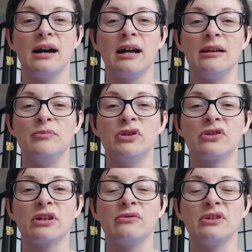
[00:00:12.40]
I'm
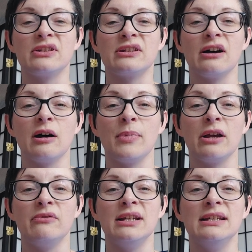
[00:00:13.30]
just going to start
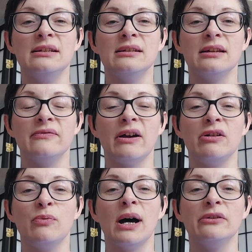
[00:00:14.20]
by reading a
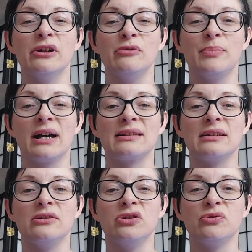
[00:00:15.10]
very well-known
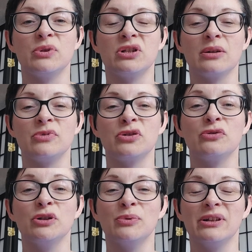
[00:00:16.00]
passage, which I'm
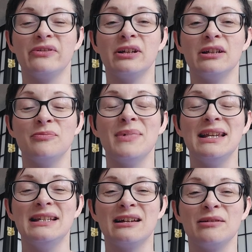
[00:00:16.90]
sure you will have heard
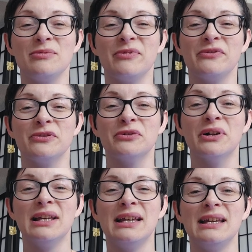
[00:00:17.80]
many times before.